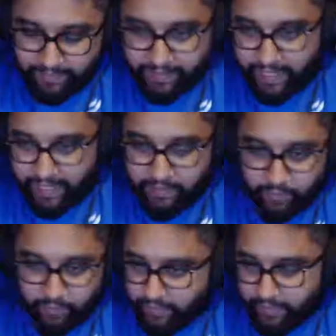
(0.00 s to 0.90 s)
can't deal
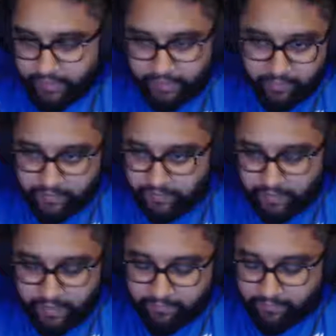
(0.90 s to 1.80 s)
with this right now.
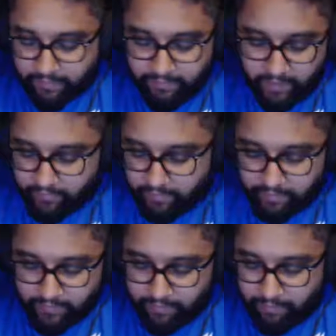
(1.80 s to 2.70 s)
I've
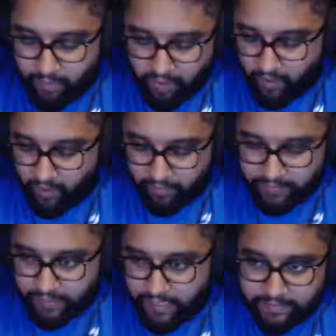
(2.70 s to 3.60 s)
got Bard college
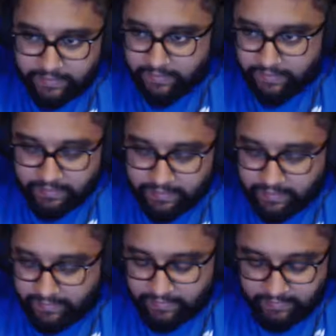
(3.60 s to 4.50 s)
classes. This
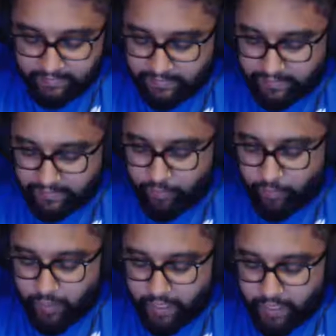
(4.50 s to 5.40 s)
is
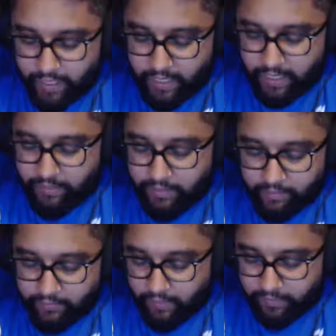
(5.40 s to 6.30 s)
way
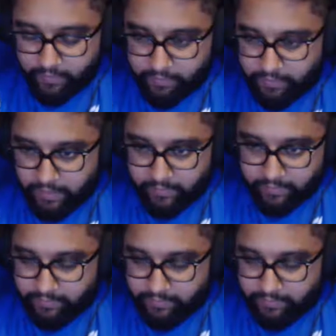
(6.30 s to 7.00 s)
too fucked up, Tyler.